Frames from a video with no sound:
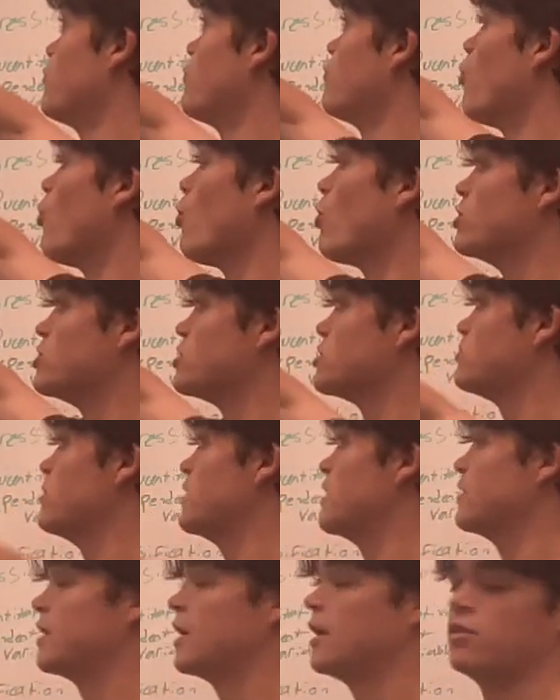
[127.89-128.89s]
4 just
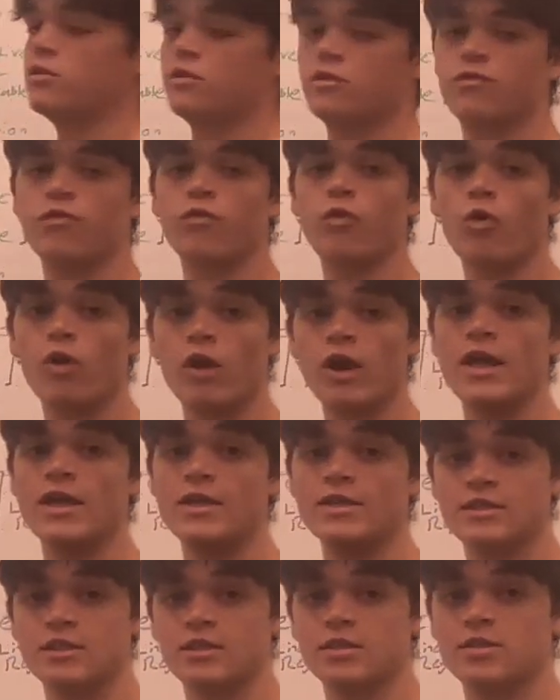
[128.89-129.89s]
being that there's 4
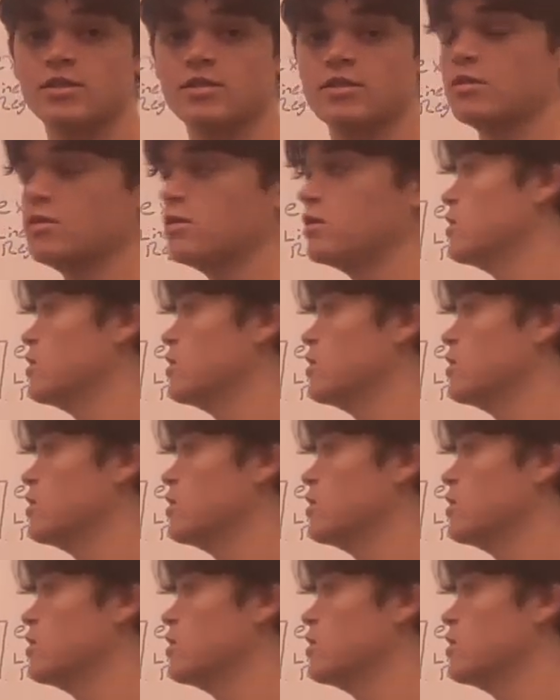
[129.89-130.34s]
aces